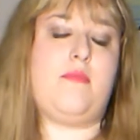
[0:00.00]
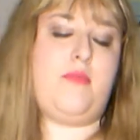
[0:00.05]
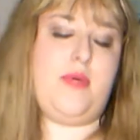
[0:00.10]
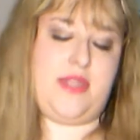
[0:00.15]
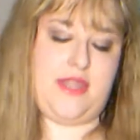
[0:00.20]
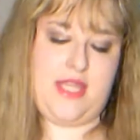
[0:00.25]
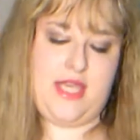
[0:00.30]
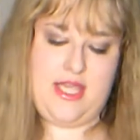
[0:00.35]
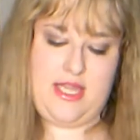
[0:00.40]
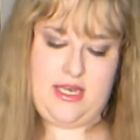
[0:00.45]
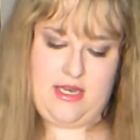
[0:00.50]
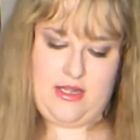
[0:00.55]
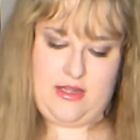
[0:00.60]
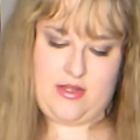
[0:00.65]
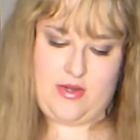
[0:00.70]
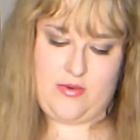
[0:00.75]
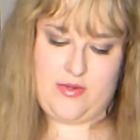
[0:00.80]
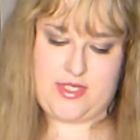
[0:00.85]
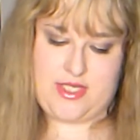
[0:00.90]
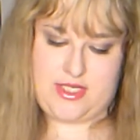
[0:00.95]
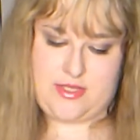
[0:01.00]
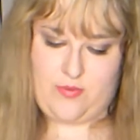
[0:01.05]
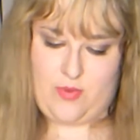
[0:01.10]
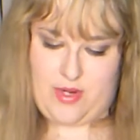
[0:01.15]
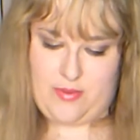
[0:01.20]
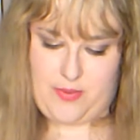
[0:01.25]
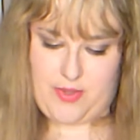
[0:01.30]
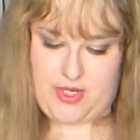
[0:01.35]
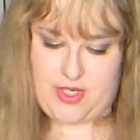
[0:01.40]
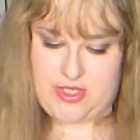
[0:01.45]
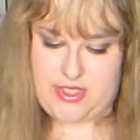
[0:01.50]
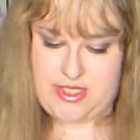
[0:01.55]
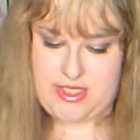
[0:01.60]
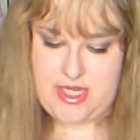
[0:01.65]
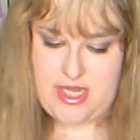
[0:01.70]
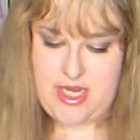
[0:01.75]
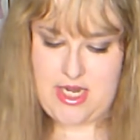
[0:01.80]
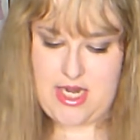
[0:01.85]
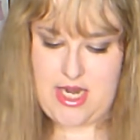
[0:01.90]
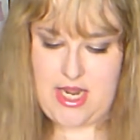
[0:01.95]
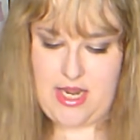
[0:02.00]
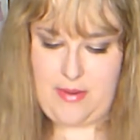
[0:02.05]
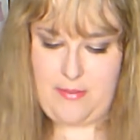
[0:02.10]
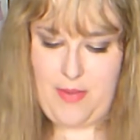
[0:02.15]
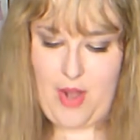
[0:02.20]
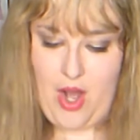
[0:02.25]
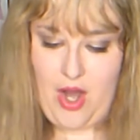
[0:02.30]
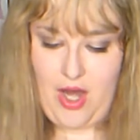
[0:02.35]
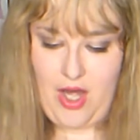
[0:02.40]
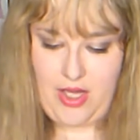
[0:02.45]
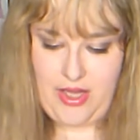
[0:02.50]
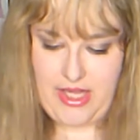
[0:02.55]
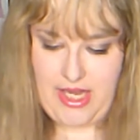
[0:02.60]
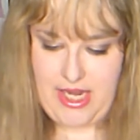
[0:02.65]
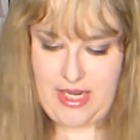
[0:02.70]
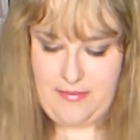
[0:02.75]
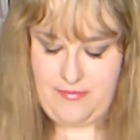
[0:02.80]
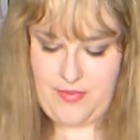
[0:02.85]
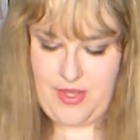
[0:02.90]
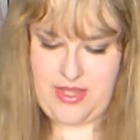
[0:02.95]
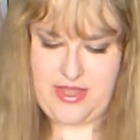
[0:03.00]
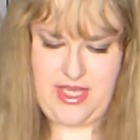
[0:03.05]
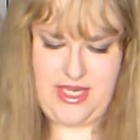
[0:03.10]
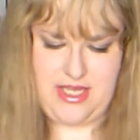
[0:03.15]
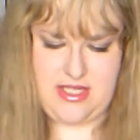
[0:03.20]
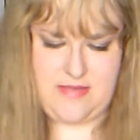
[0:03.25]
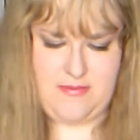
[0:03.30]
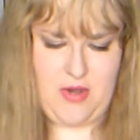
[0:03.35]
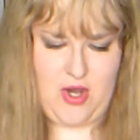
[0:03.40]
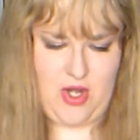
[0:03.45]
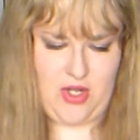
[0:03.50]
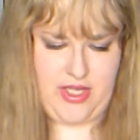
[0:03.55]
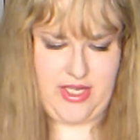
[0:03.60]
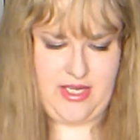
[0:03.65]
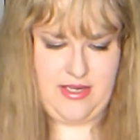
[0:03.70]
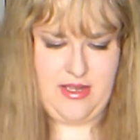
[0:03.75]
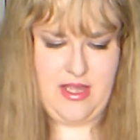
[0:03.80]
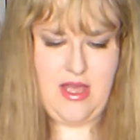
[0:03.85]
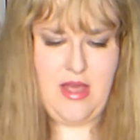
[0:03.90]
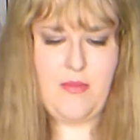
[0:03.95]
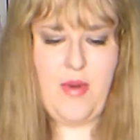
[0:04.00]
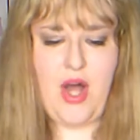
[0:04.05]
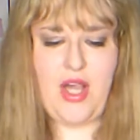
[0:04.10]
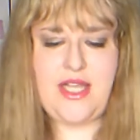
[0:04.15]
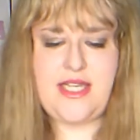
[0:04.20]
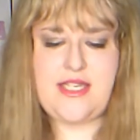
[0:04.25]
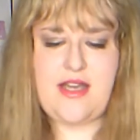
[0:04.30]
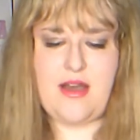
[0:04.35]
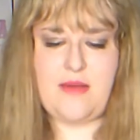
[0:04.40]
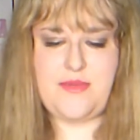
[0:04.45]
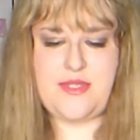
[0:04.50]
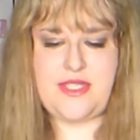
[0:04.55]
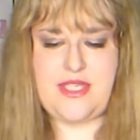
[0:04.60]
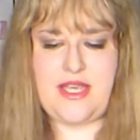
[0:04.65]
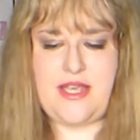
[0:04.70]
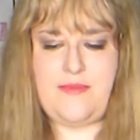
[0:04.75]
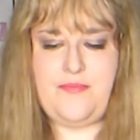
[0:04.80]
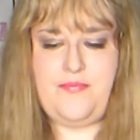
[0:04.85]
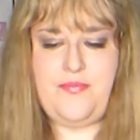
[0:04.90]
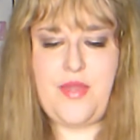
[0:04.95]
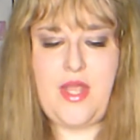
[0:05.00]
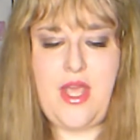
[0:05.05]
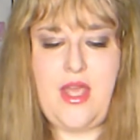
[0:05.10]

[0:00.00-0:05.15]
But then there was this one person named Polly, I think it's Polly, Polly Thomson,